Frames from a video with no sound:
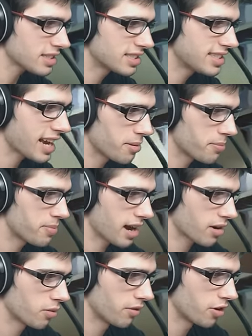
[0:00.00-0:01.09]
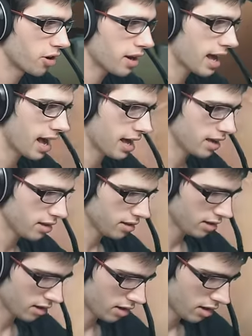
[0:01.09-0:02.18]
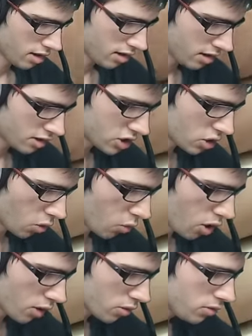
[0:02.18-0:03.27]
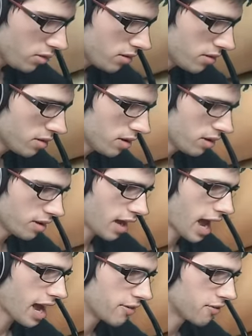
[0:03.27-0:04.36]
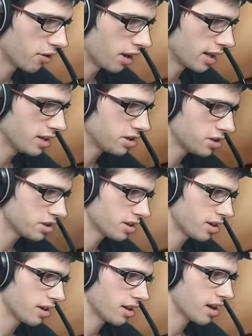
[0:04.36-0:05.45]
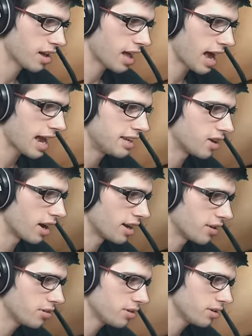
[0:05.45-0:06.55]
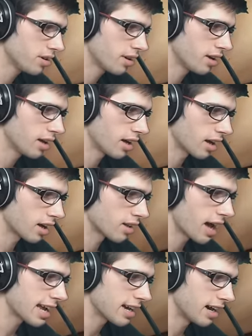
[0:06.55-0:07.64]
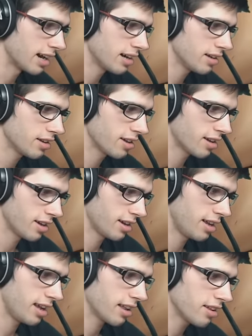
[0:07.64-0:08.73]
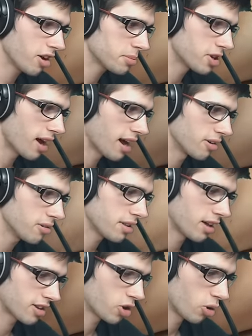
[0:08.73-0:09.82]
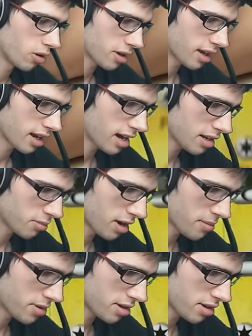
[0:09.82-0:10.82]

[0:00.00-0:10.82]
Second pack, we've got a Swaddle, a Frillish, a Dino, Gligar, Helioptile, the cool looking art in my